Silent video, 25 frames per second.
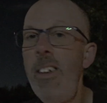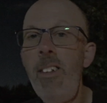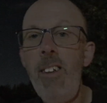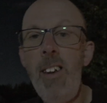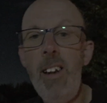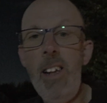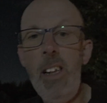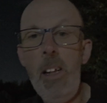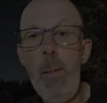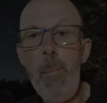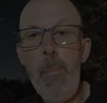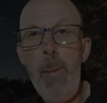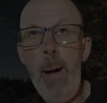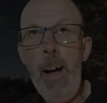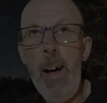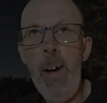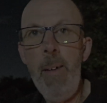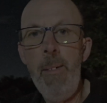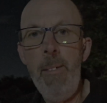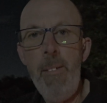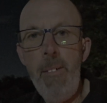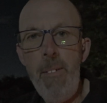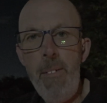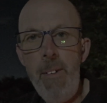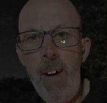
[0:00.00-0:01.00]
until
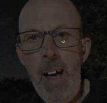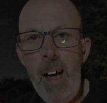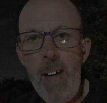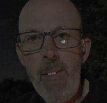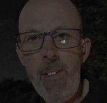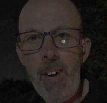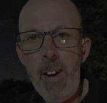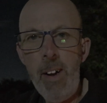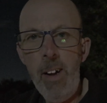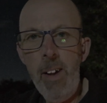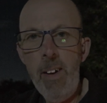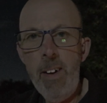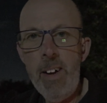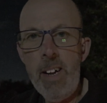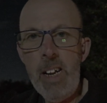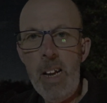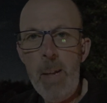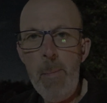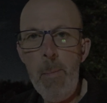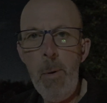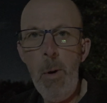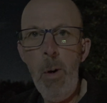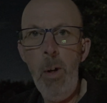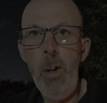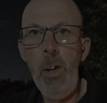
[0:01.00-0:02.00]
about five o'clock in
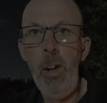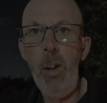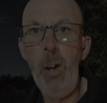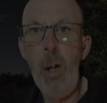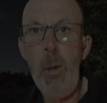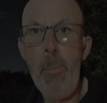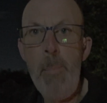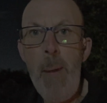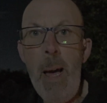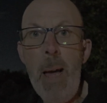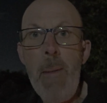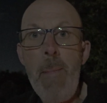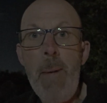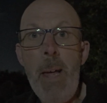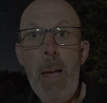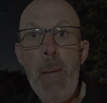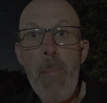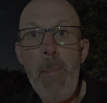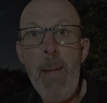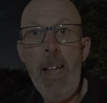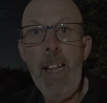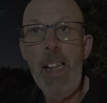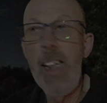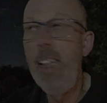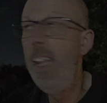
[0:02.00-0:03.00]
the morning, or maybe a
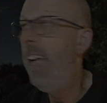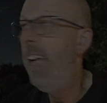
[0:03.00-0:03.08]
bit